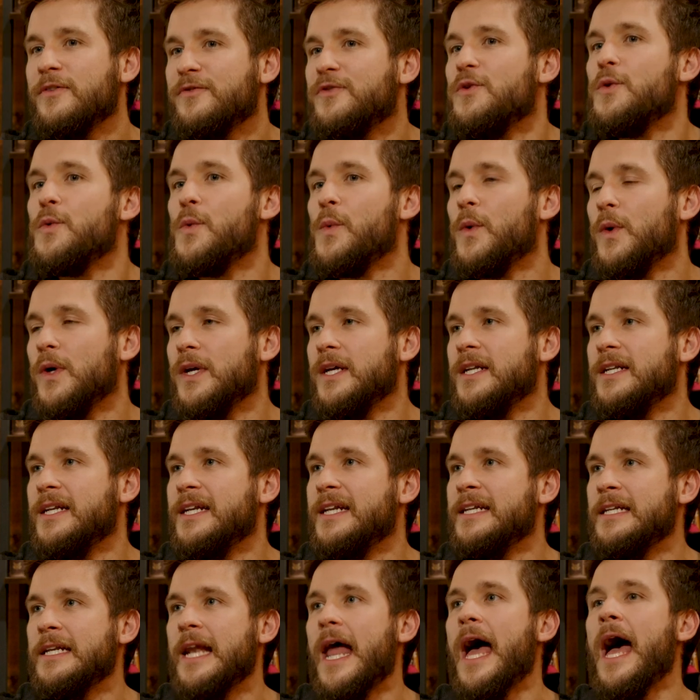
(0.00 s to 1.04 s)
if you would
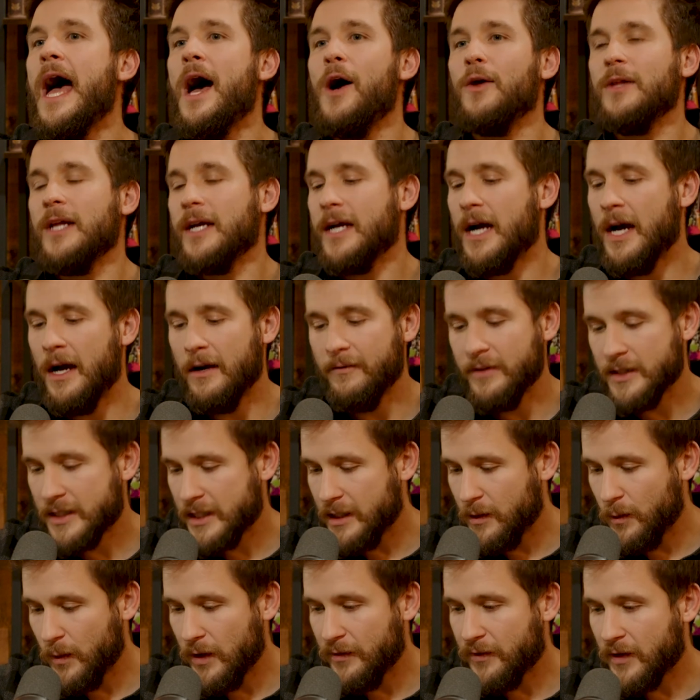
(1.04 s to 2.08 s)
now, like
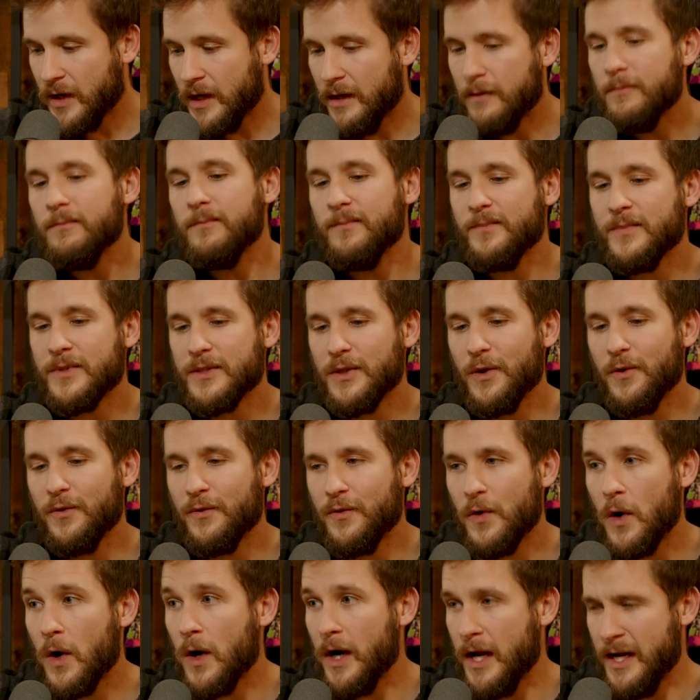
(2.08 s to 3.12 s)
obviously we've come so
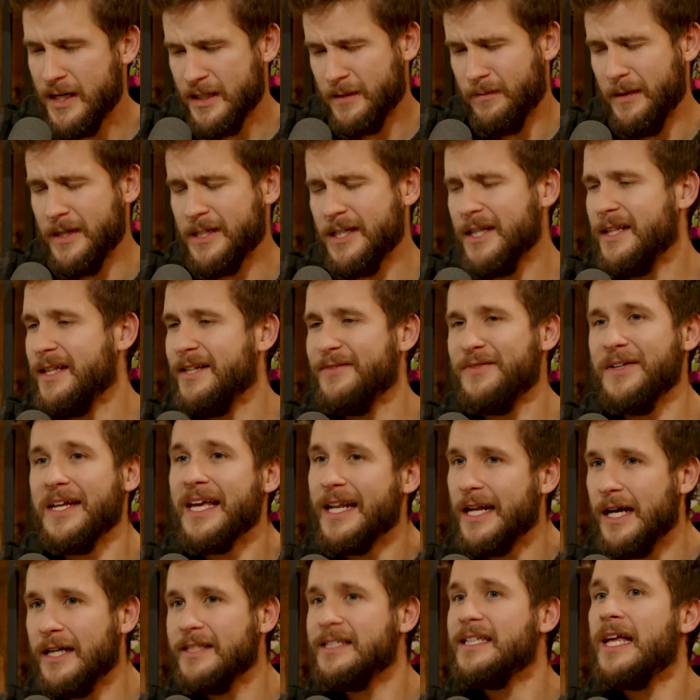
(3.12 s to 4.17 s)
far and especially living
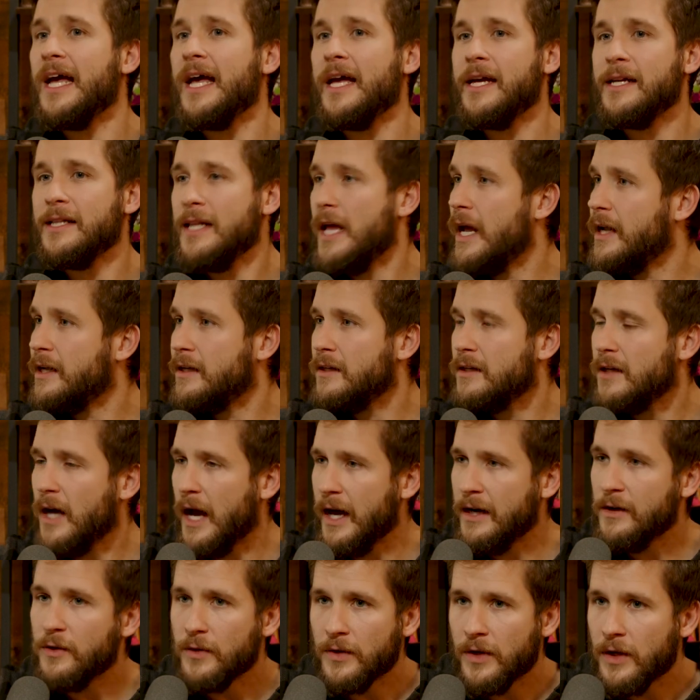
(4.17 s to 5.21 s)
in L A, like
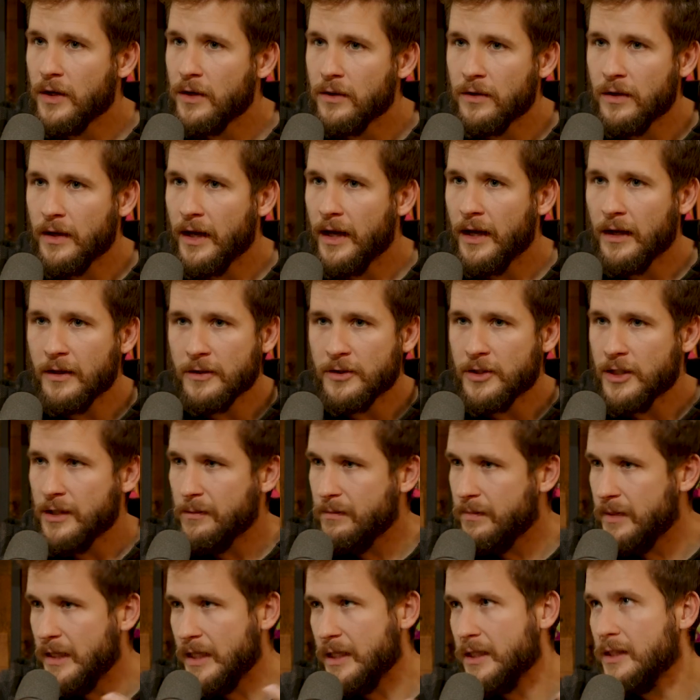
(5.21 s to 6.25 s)
I don't know, L G
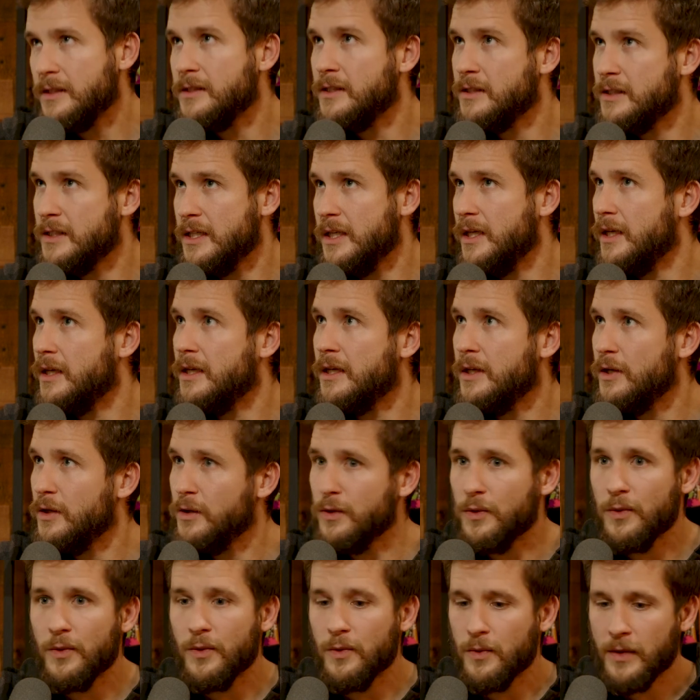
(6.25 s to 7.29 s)
B T
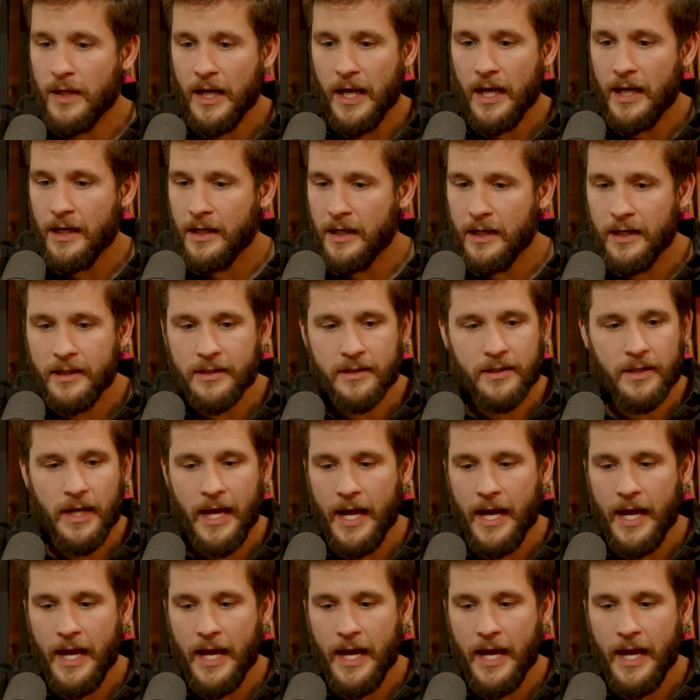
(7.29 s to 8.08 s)
Q, gayness,